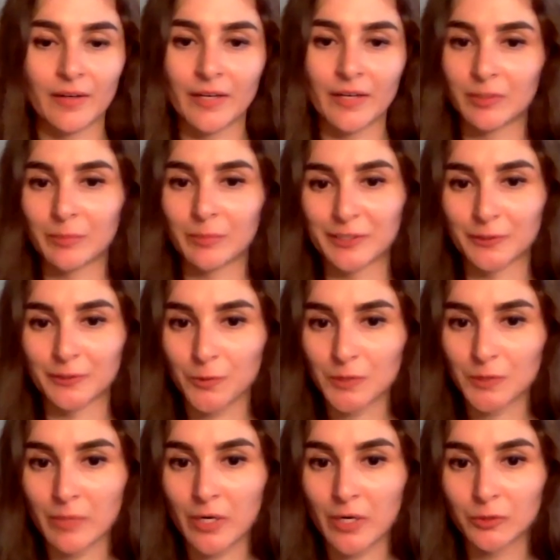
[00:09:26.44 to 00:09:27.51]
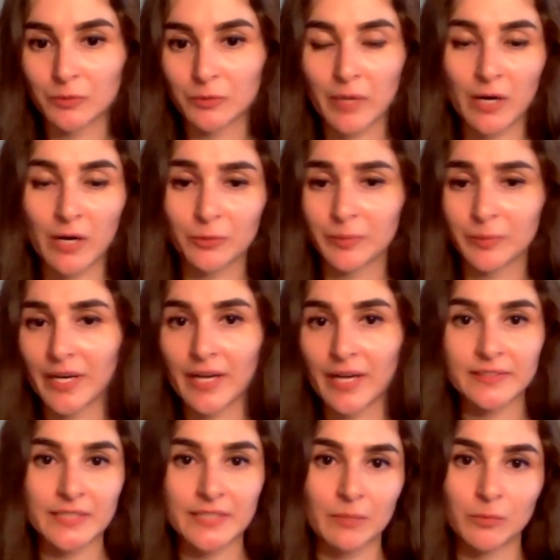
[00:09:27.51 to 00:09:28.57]
Everybody knows about Power BI,
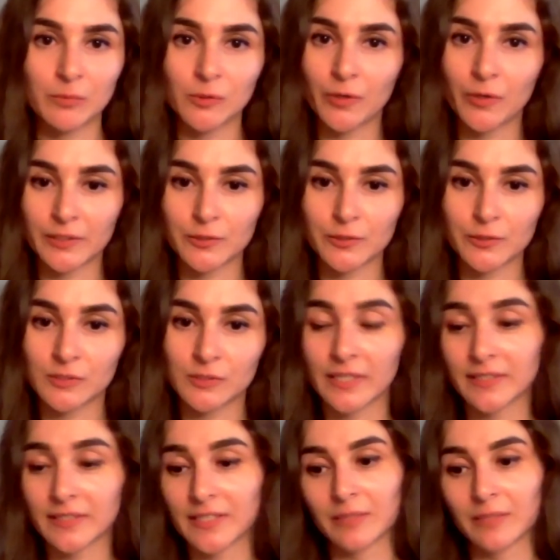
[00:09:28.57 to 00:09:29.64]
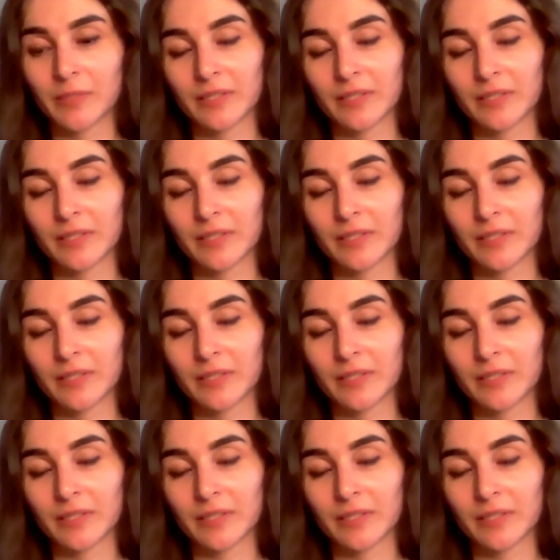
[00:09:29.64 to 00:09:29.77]
Tableau, and tools like that.